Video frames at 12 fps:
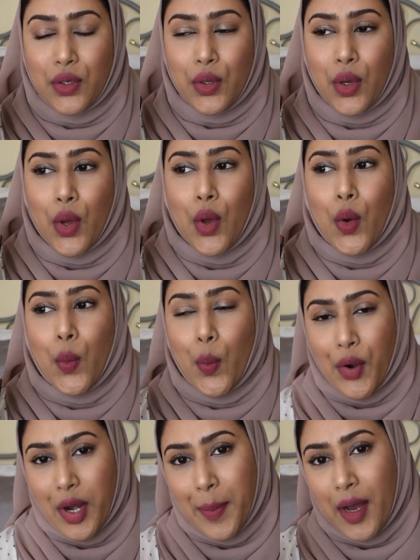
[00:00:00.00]
to
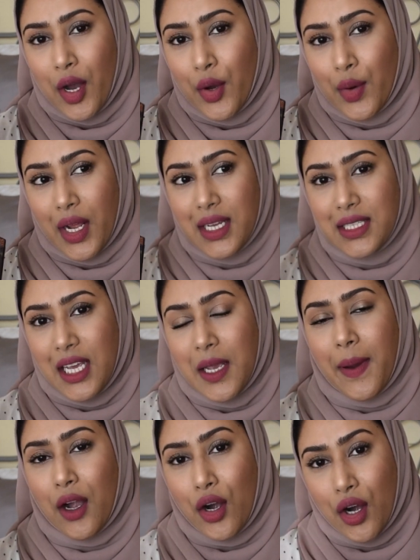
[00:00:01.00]
worry about like
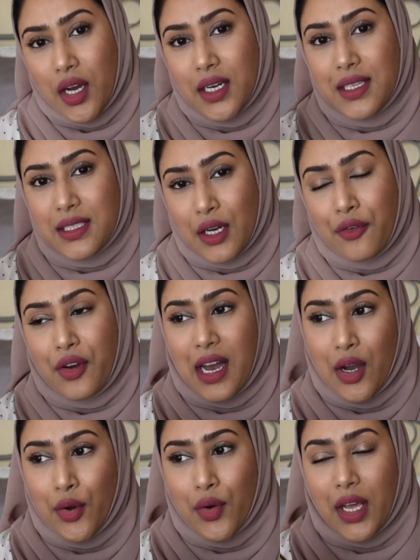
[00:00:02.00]
taking my card and stuff
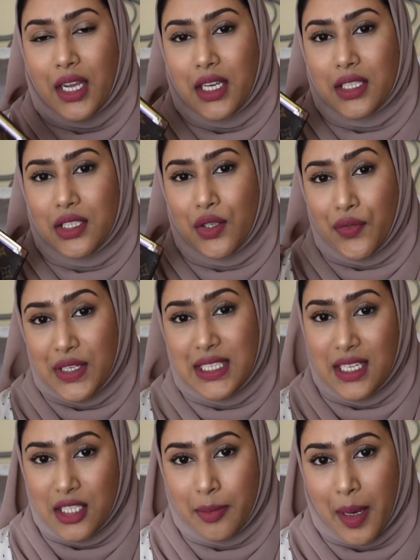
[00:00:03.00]
out like to fit
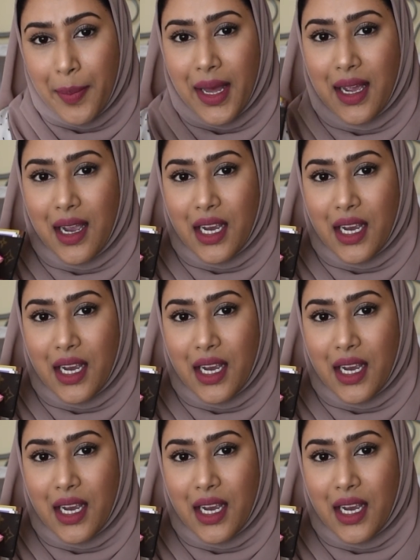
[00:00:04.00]
it into my bag.